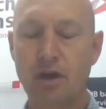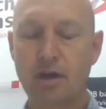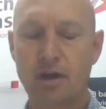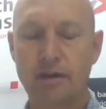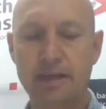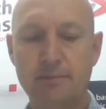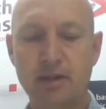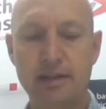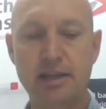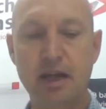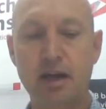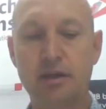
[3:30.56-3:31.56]
Thanks, Peter.
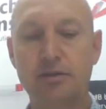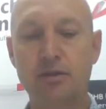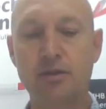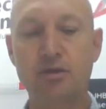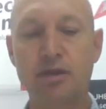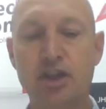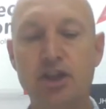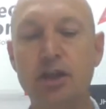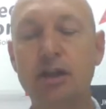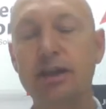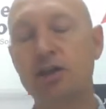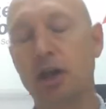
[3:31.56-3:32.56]
So
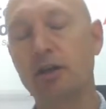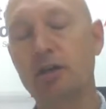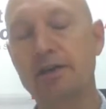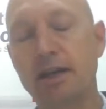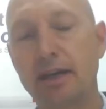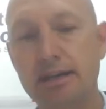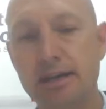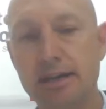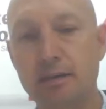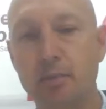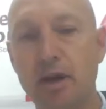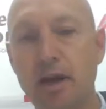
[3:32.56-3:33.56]
traditionally, DocQtech is a
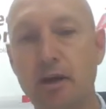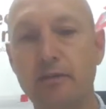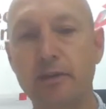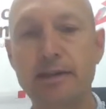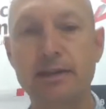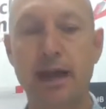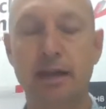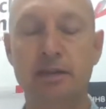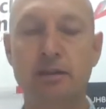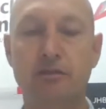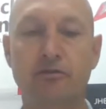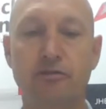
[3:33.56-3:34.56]
supplier of
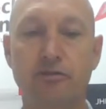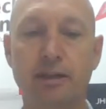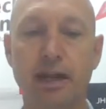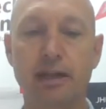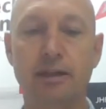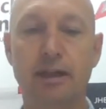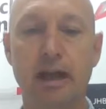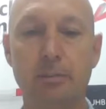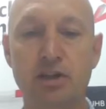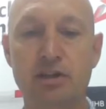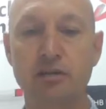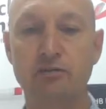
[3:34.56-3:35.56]
interactive and
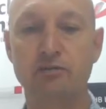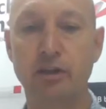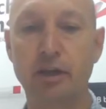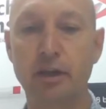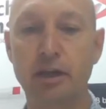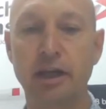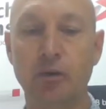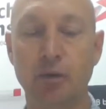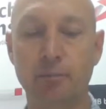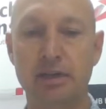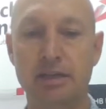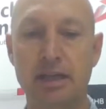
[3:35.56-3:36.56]
collaborative learning
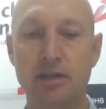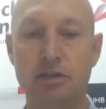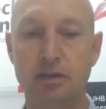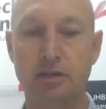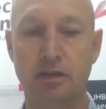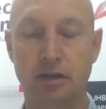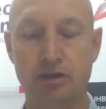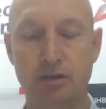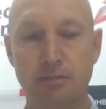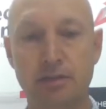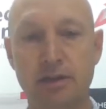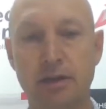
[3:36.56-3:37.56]
equipment into the
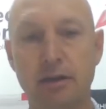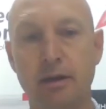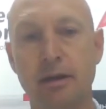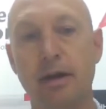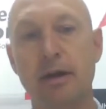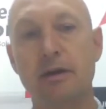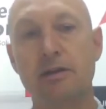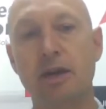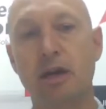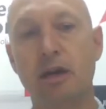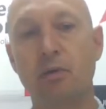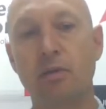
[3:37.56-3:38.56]
classrooms.
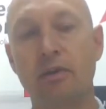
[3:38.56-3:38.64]
So we